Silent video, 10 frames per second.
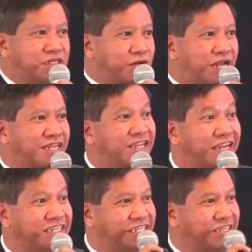it's already
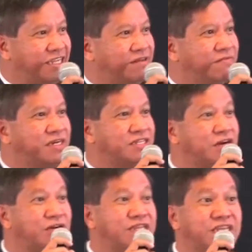listed because they
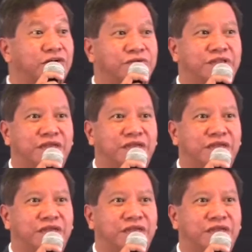already know.